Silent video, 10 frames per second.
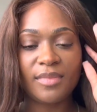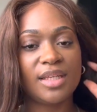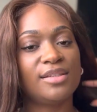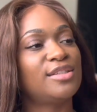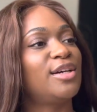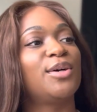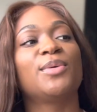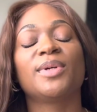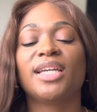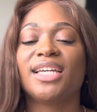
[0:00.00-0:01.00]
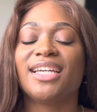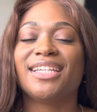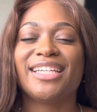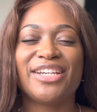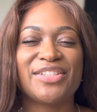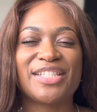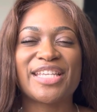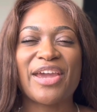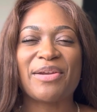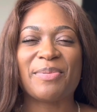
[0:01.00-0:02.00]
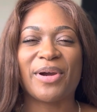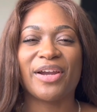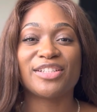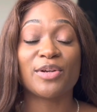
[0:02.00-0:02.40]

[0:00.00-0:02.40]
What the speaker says: So here's the scary part.